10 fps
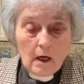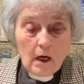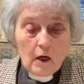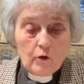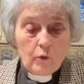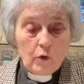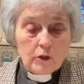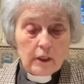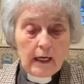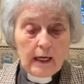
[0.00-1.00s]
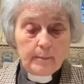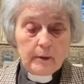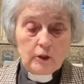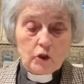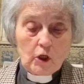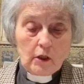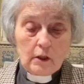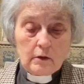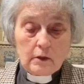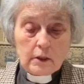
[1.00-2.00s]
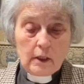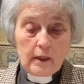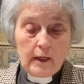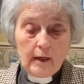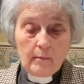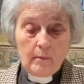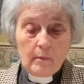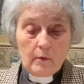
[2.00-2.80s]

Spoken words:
Oh, what a happy child I am,